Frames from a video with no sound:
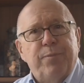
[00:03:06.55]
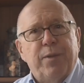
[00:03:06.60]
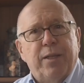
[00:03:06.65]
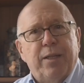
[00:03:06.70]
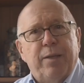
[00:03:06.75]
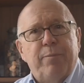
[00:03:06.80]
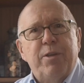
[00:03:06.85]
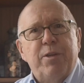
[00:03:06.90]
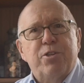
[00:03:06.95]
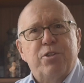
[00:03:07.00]

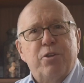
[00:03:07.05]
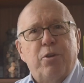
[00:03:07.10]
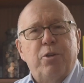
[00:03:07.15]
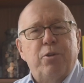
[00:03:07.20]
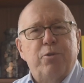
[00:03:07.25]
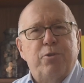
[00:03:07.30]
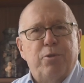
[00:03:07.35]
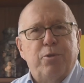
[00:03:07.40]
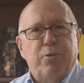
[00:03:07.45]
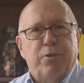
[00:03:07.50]
let me show
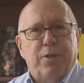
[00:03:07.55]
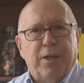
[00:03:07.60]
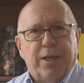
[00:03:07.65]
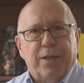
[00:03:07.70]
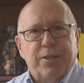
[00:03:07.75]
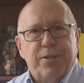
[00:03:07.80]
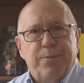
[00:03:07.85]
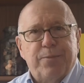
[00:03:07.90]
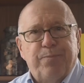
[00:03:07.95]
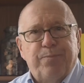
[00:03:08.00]
you two
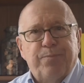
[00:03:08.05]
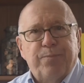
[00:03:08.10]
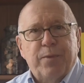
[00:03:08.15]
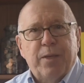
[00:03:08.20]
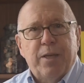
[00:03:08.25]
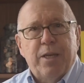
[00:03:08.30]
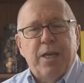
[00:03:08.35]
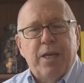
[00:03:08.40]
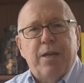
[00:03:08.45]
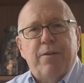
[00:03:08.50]
things.
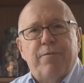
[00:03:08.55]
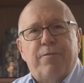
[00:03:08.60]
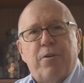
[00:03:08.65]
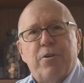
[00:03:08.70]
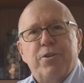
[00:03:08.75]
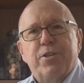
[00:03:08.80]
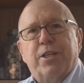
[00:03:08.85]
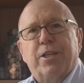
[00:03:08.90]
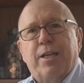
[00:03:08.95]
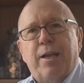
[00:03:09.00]

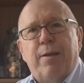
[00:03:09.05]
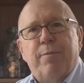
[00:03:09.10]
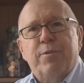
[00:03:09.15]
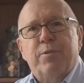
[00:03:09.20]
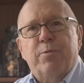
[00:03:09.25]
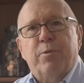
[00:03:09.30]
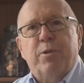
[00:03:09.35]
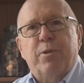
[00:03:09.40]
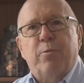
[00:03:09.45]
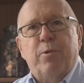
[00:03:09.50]
First, it
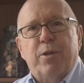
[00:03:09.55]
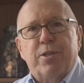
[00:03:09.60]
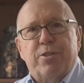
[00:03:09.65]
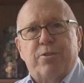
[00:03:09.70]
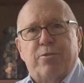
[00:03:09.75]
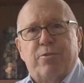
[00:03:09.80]
comes with a wrist